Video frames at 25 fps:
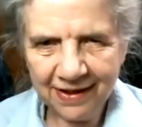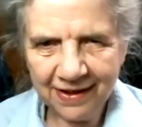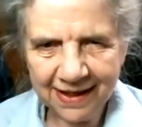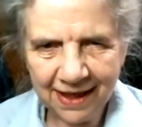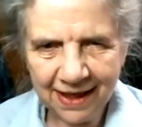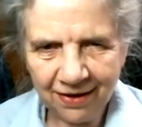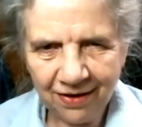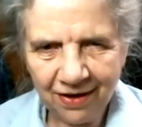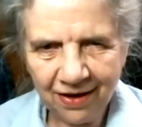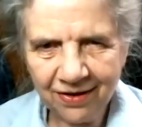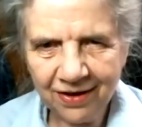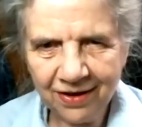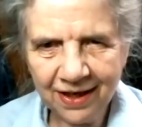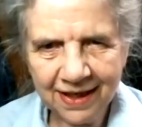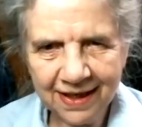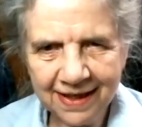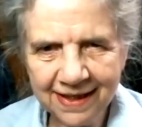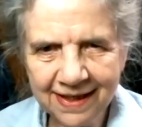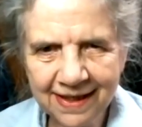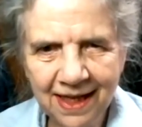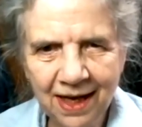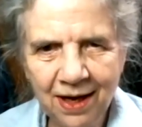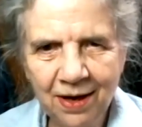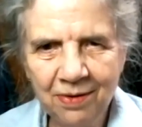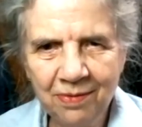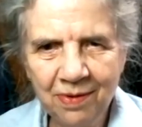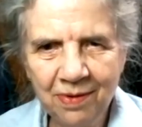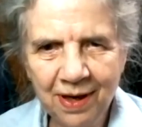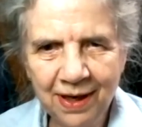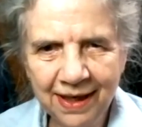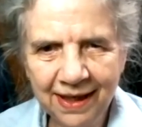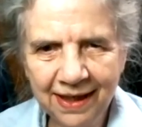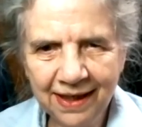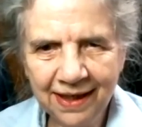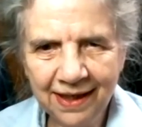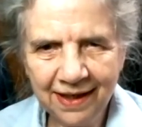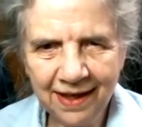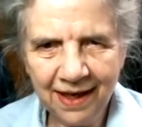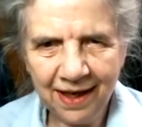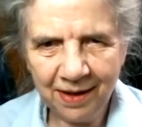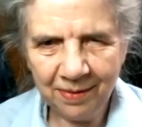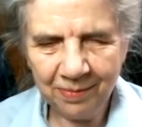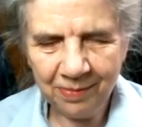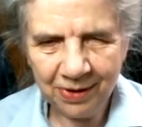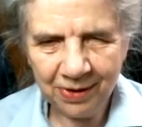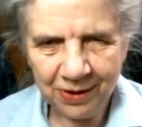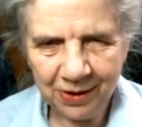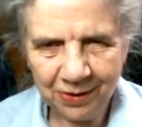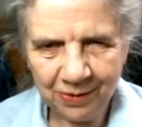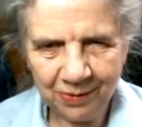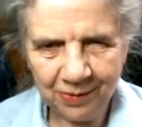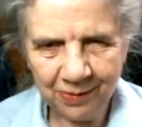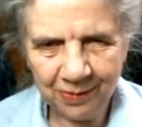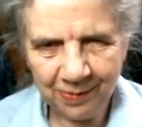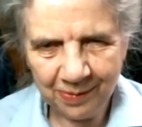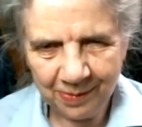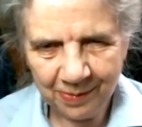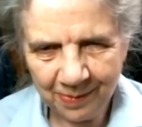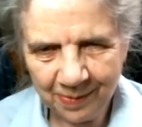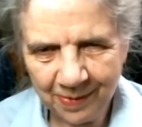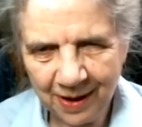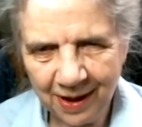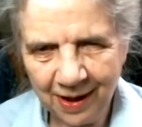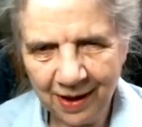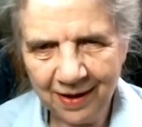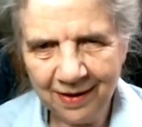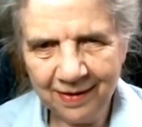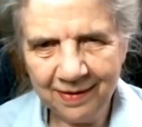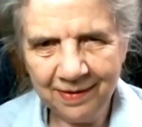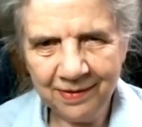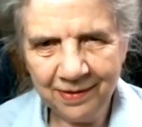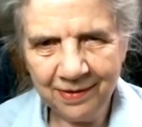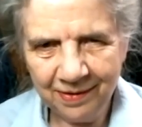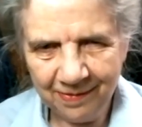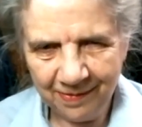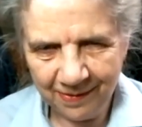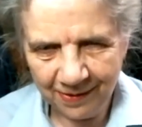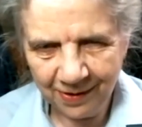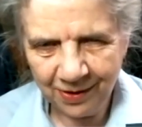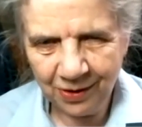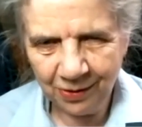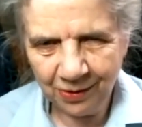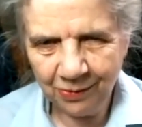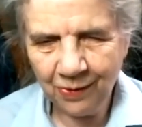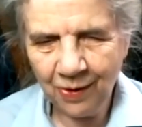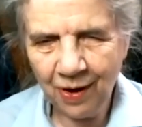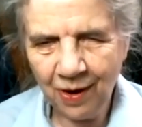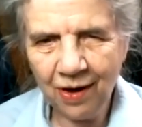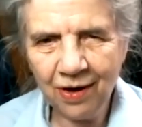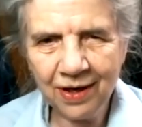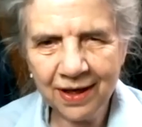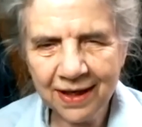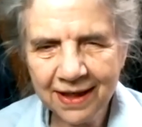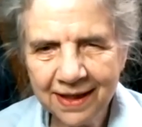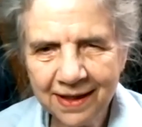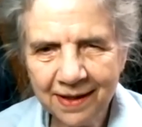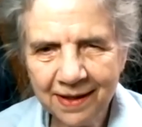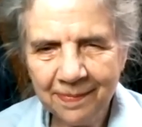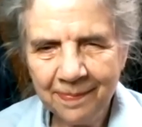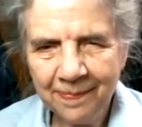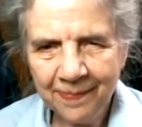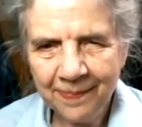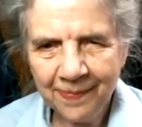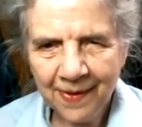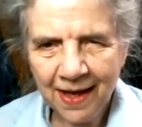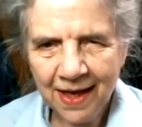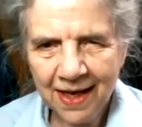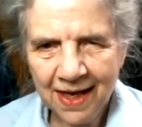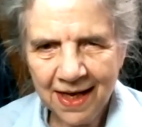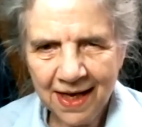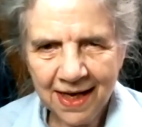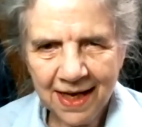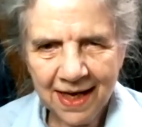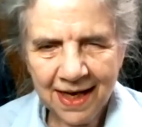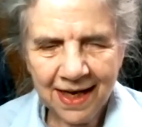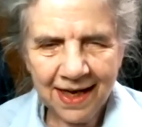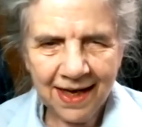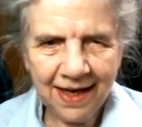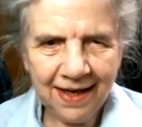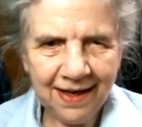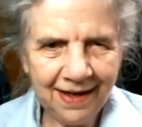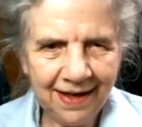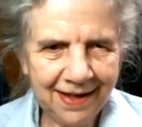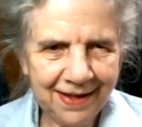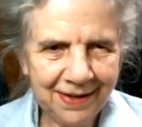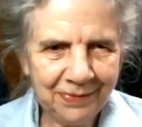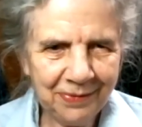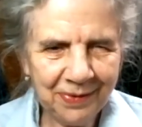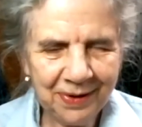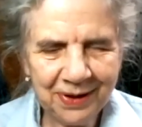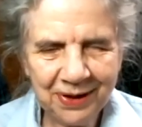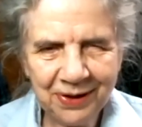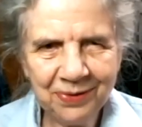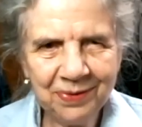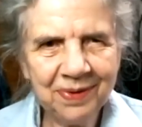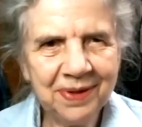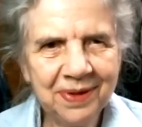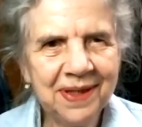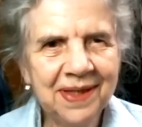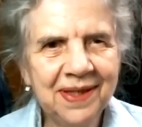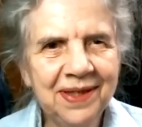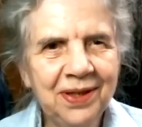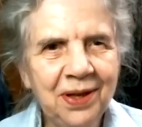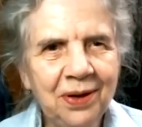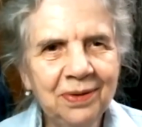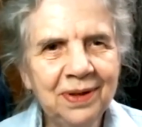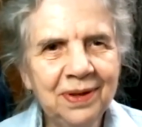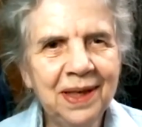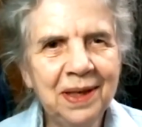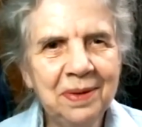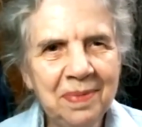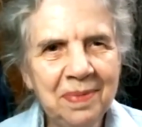as an artist, how I came to do art. and which was totally